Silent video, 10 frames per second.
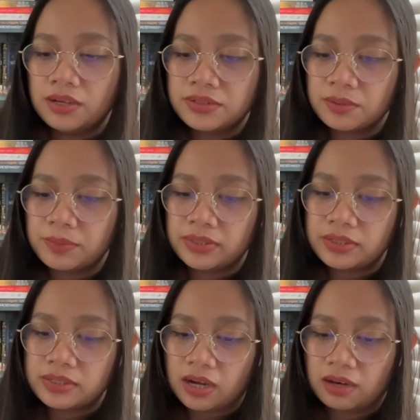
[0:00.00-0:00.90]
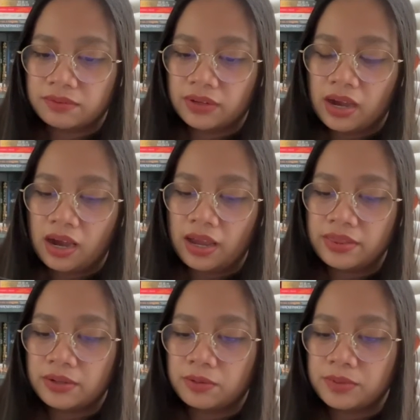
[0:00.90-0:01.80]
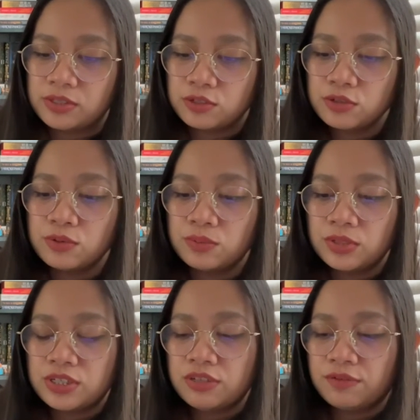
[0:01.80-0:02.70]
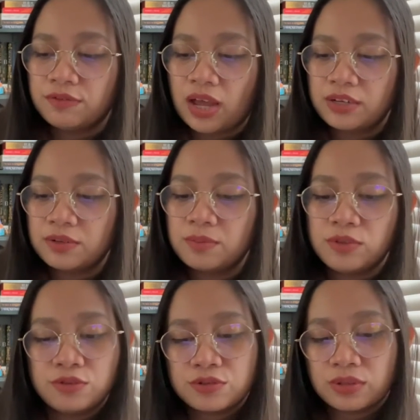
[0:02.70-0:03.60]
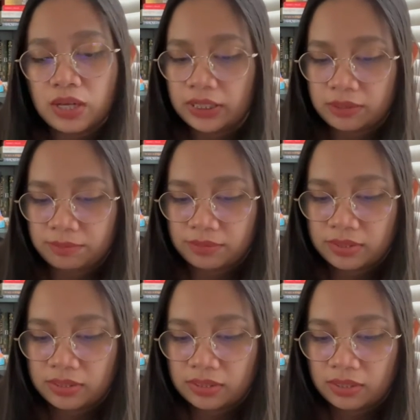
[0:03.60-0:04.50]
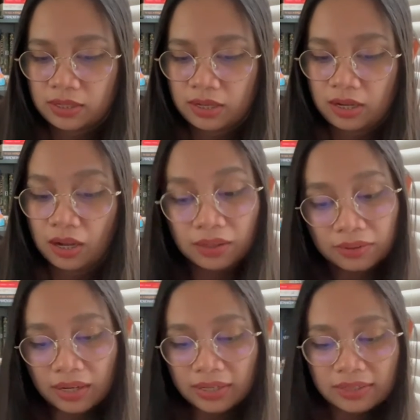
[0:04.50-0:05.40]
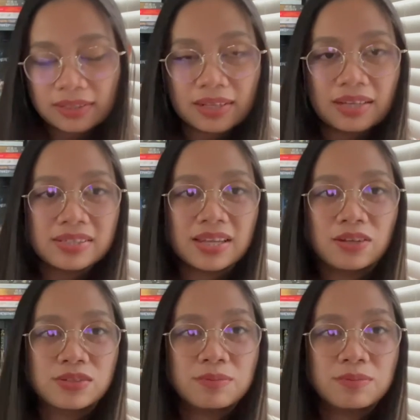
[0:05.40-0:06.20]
Serpent and Dove, and there will be two witchy fandom neutral items. Alright, that sounds